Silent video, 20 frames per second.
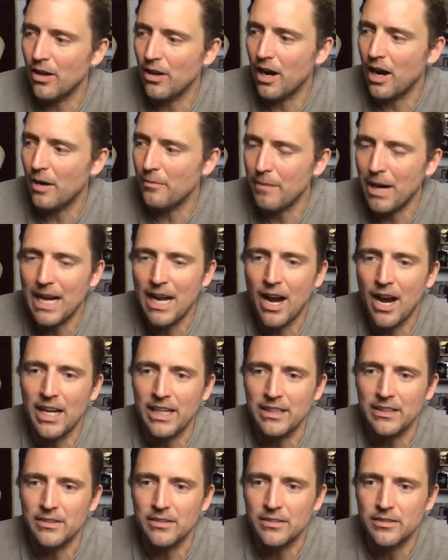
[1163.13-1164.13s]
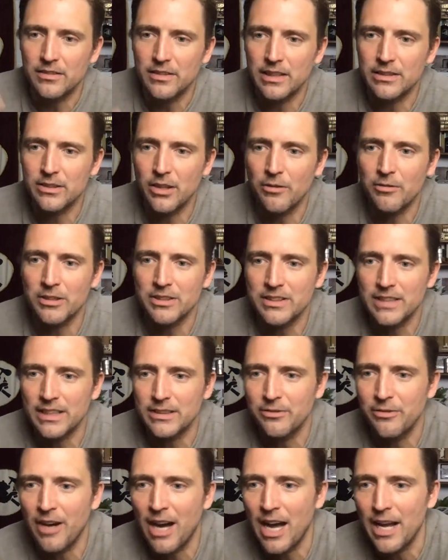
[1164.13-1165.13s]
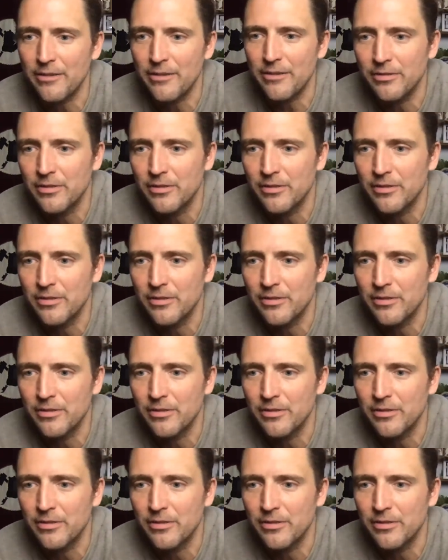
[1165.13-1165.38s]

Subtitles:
my height. That's over 6'5".